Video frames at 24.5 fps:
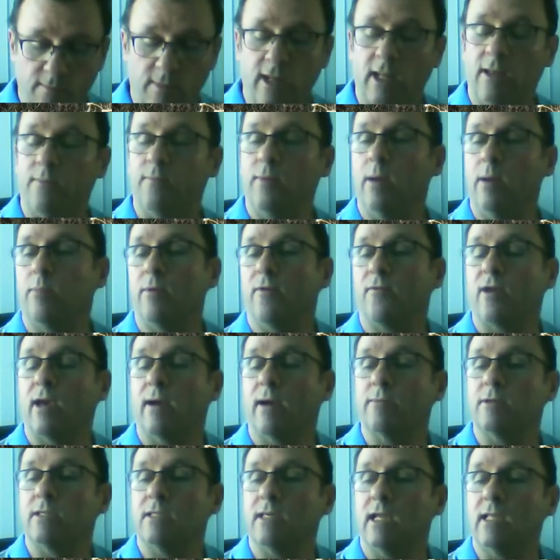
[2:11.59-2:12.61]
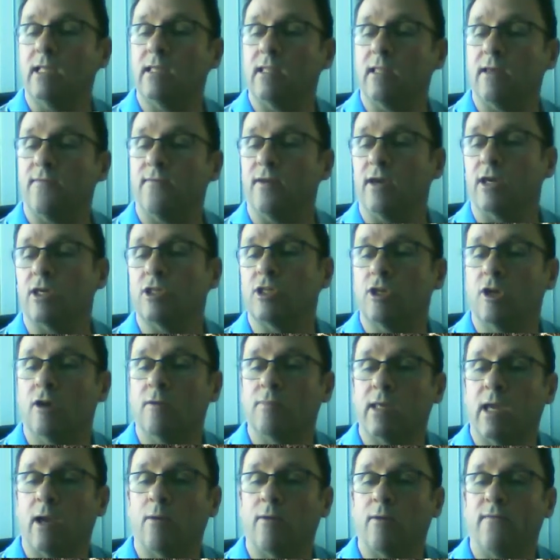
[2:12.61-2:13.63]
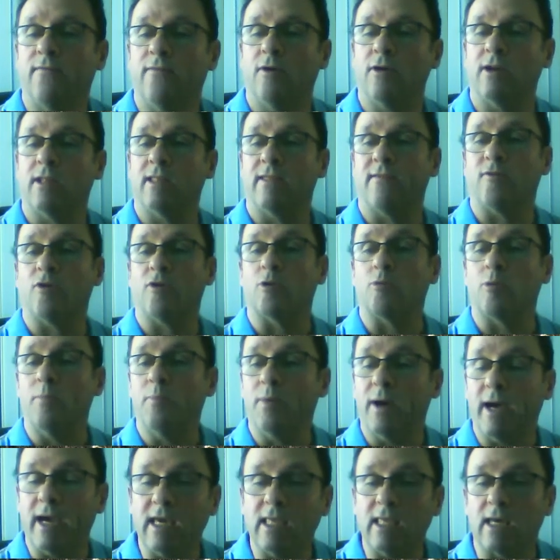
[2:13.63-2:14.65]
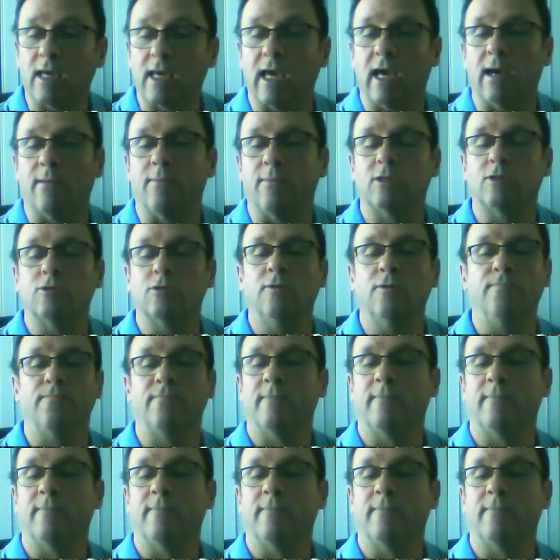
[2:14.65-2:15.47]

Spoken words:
many people have come to the end of their fixed terms now and finding they've got to repay the capital.